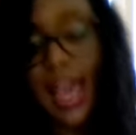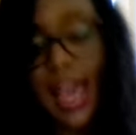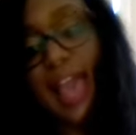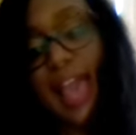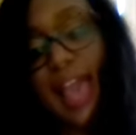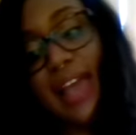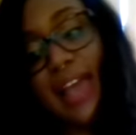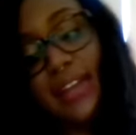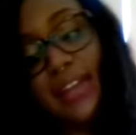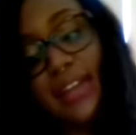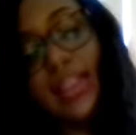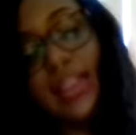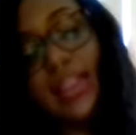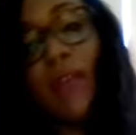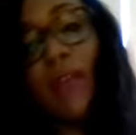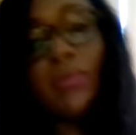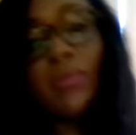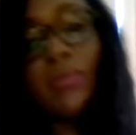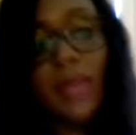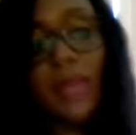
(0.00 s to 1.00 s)
And
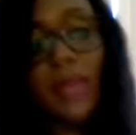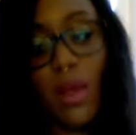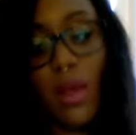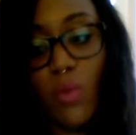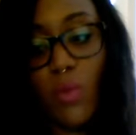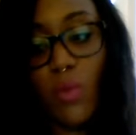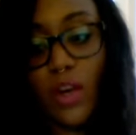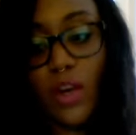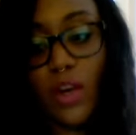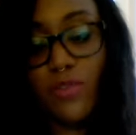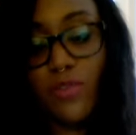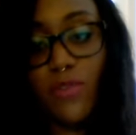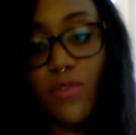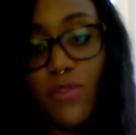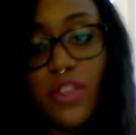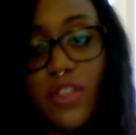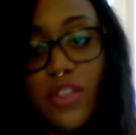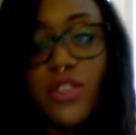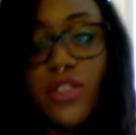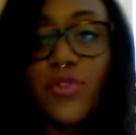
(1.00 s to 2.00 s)
that will be a wonderful
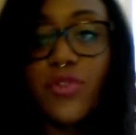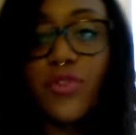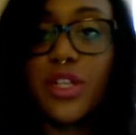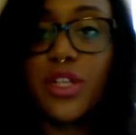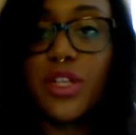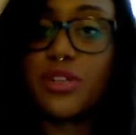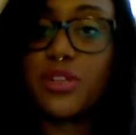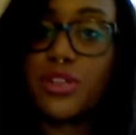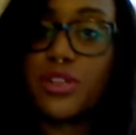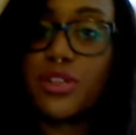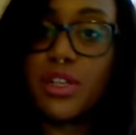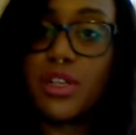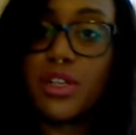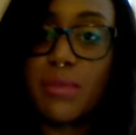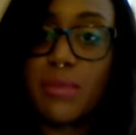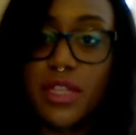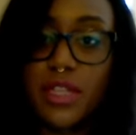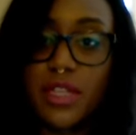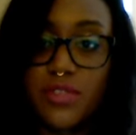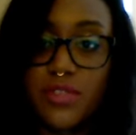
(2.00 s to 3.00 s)
venture for you during the
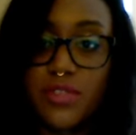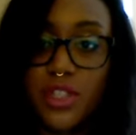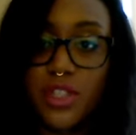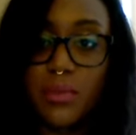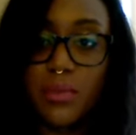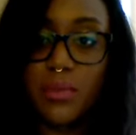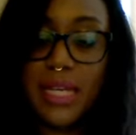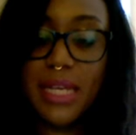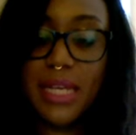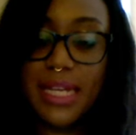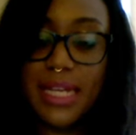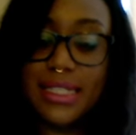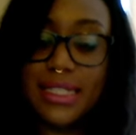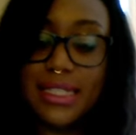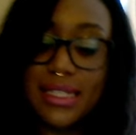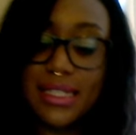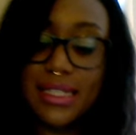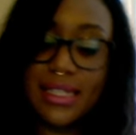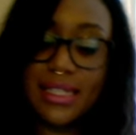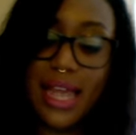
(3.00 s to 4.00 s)
month of June because it
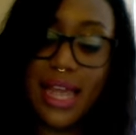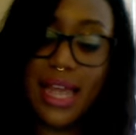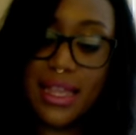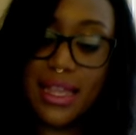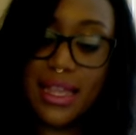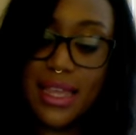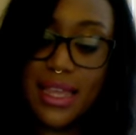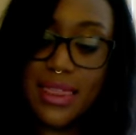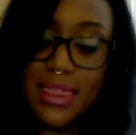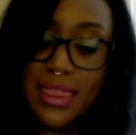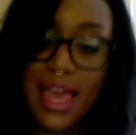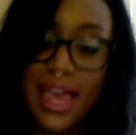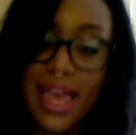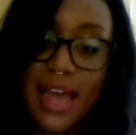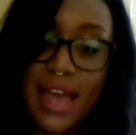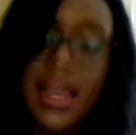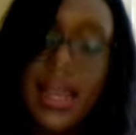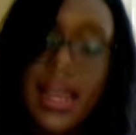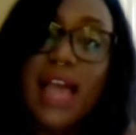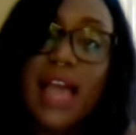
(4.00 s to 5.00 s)
is likely
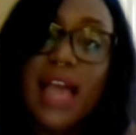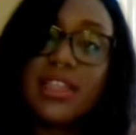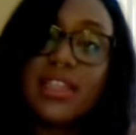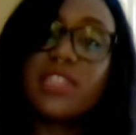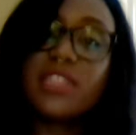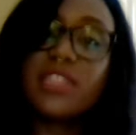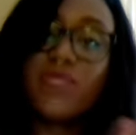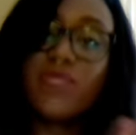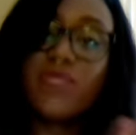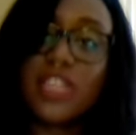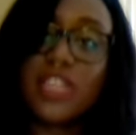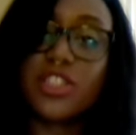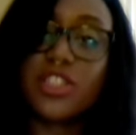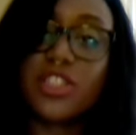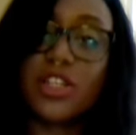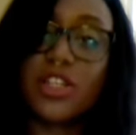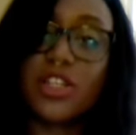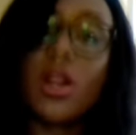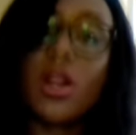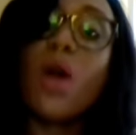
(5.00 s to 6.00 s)
that this
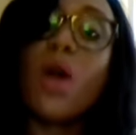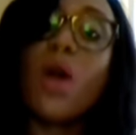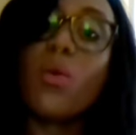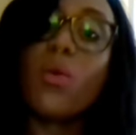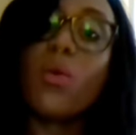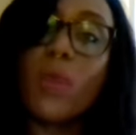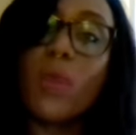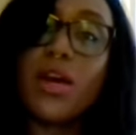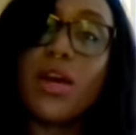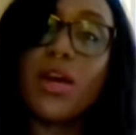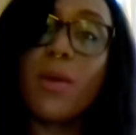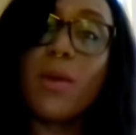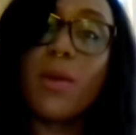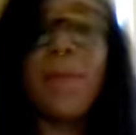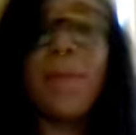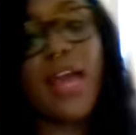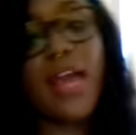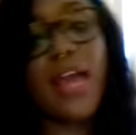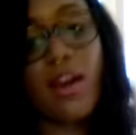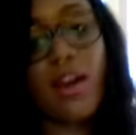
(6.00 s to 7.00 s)
venture will
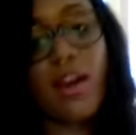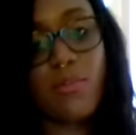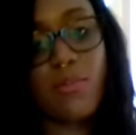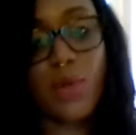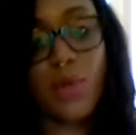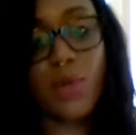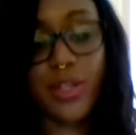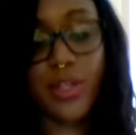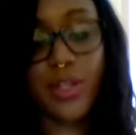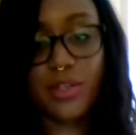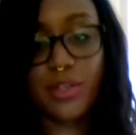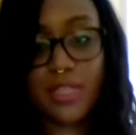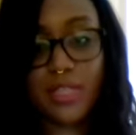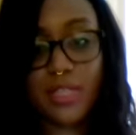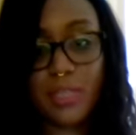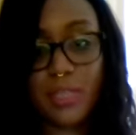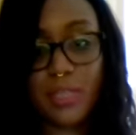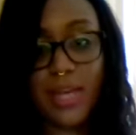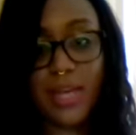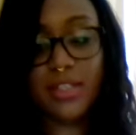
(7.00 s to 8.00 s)
pay off more than you
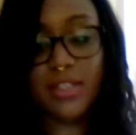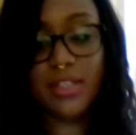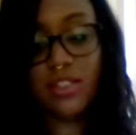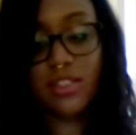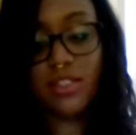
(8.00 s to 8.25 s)
expected.